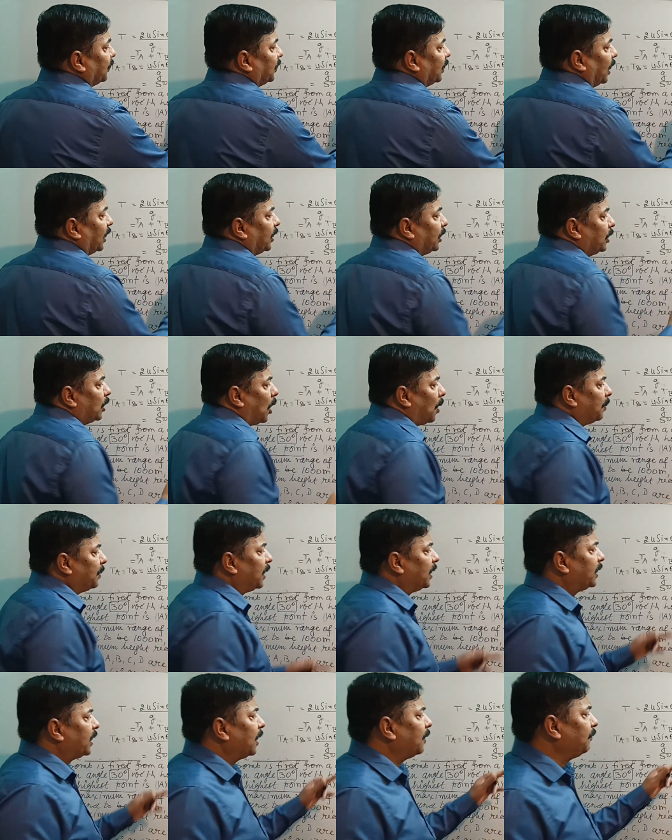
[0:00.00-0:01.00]
the
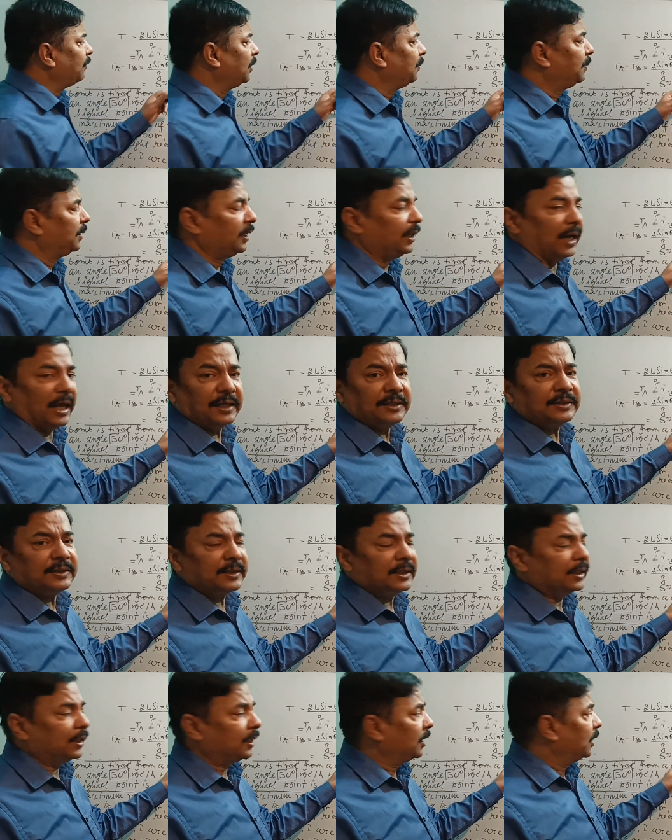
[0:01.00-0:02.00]
denominator will be
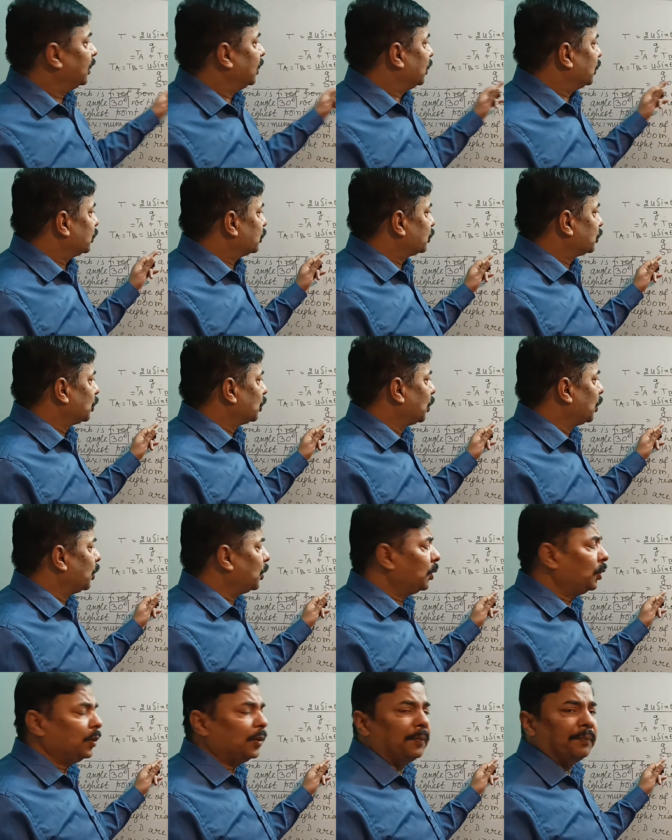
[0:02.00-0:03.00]
less.
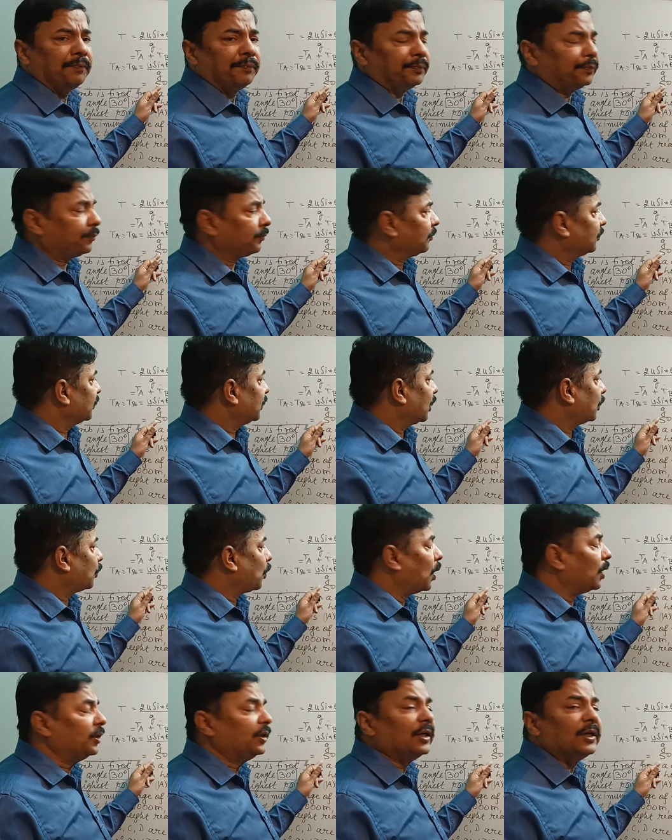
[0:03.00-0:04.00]
So the
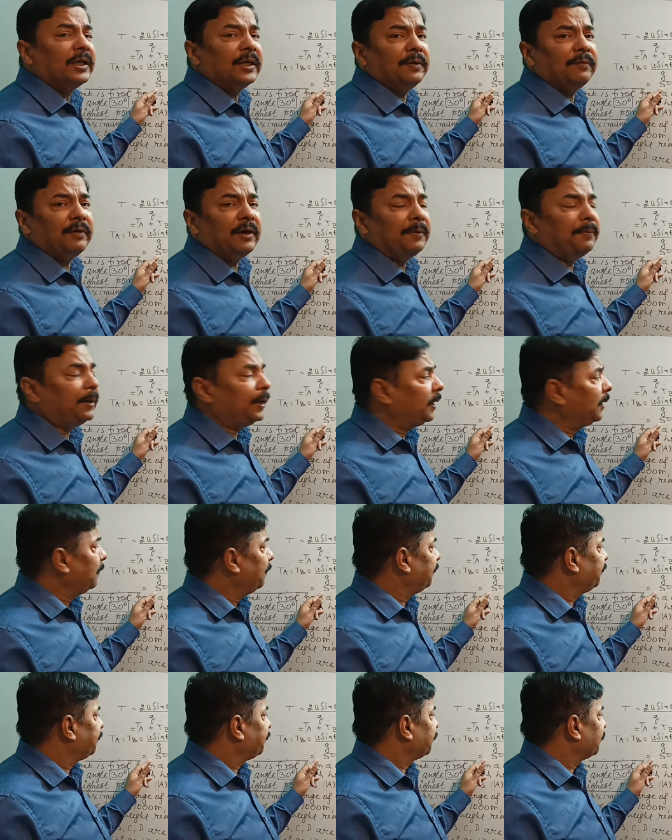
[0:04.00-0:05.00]
quantity will
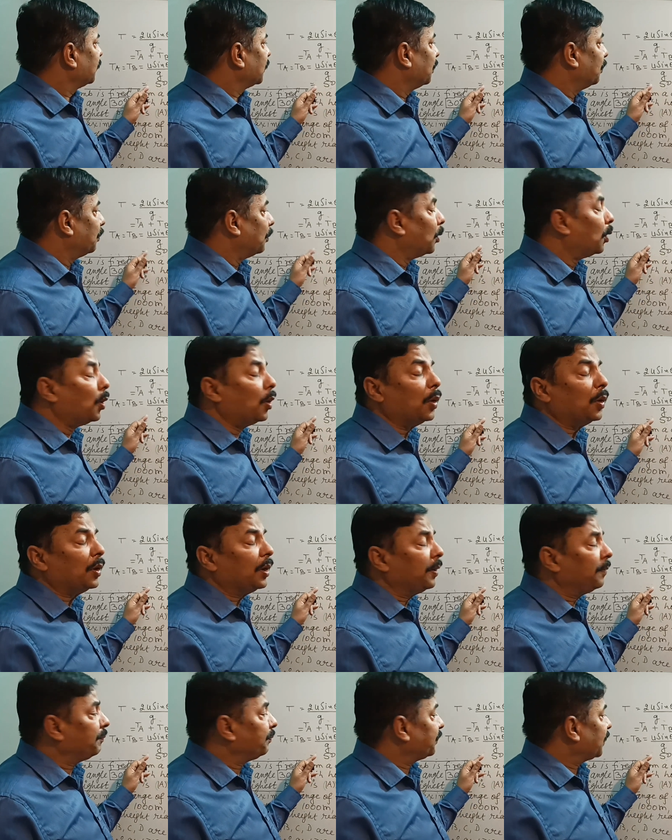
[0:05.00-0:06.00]
be
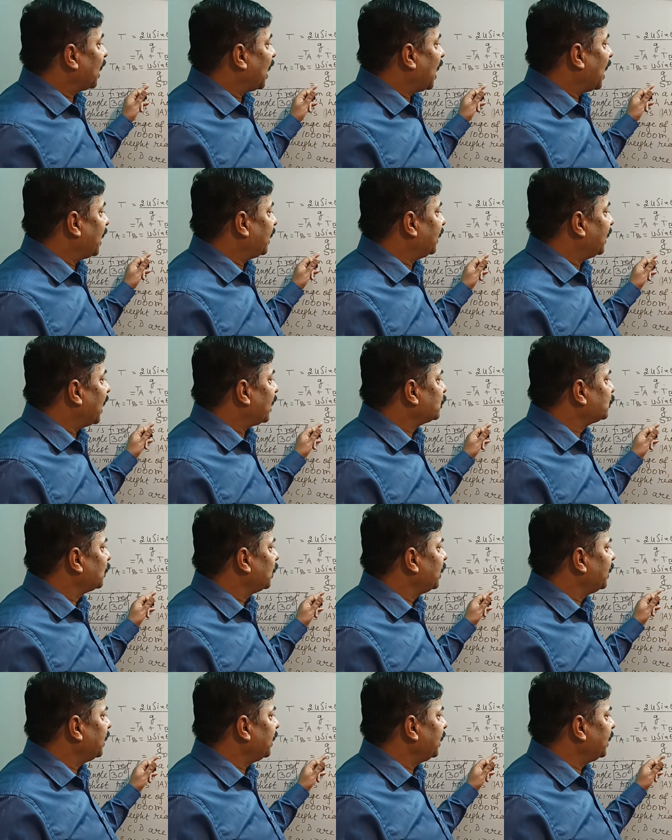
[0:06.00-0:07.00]
more, and
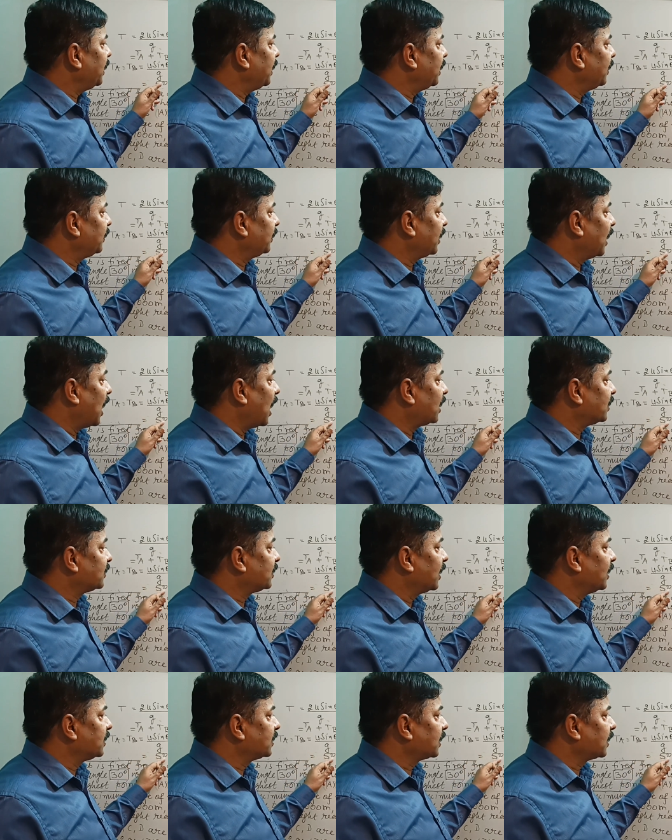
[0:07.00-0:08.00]
naturally if the
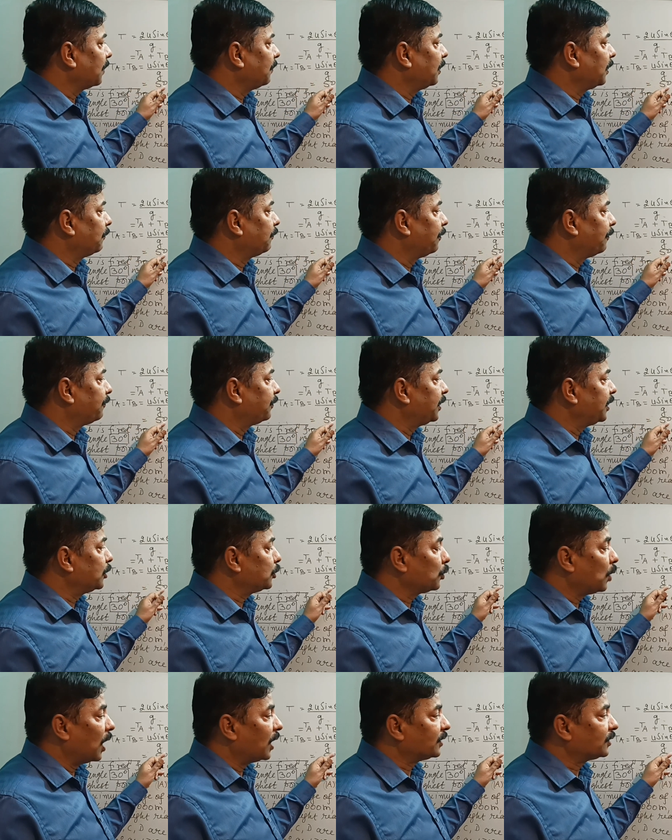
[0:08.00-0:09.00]
answer is coming 50,
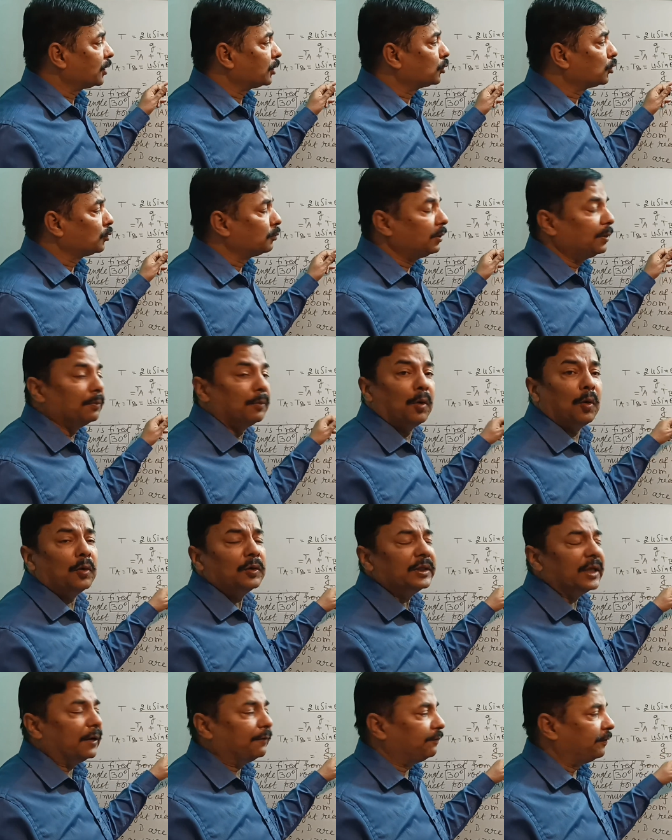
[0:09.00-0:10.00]
so answer should be
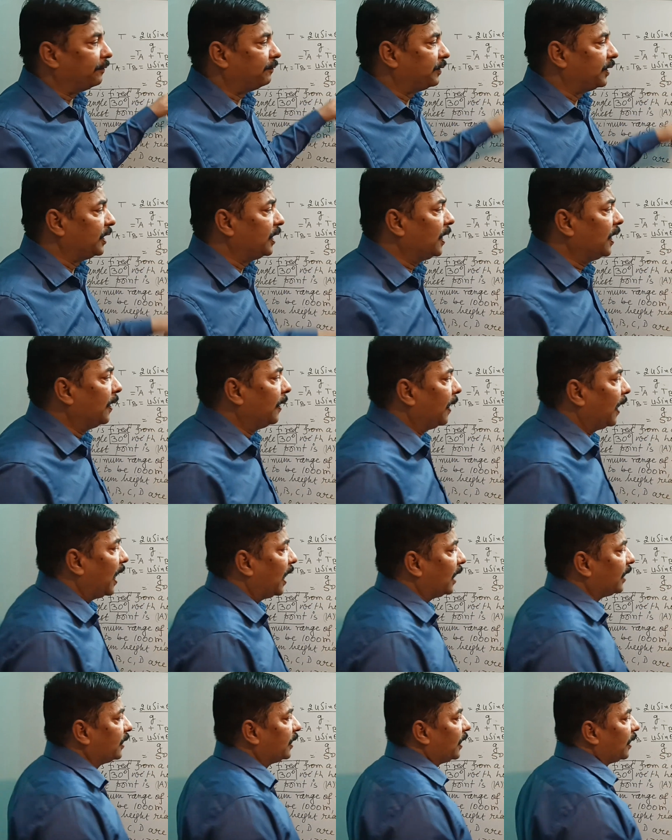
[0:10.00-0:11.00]
more than 50,
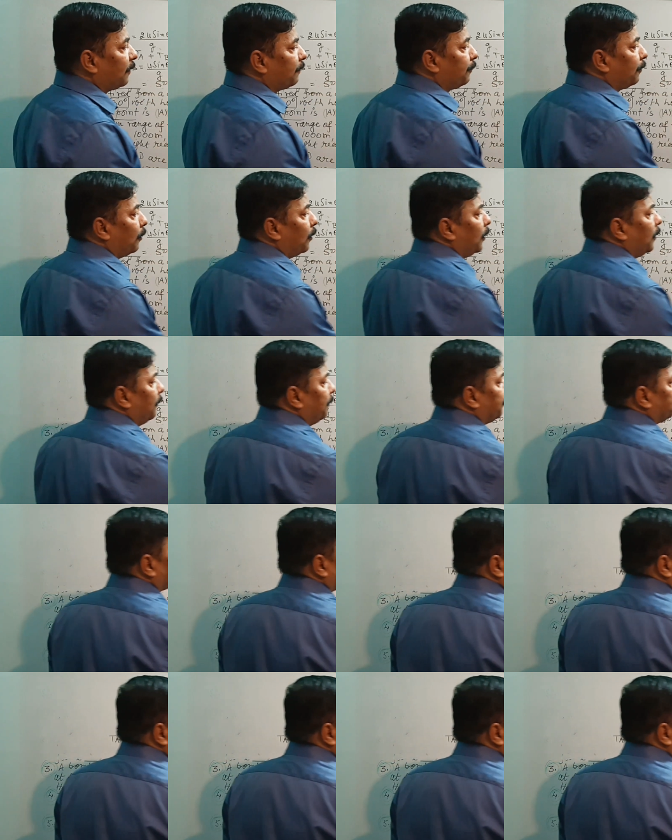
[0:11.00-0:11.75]
and therefore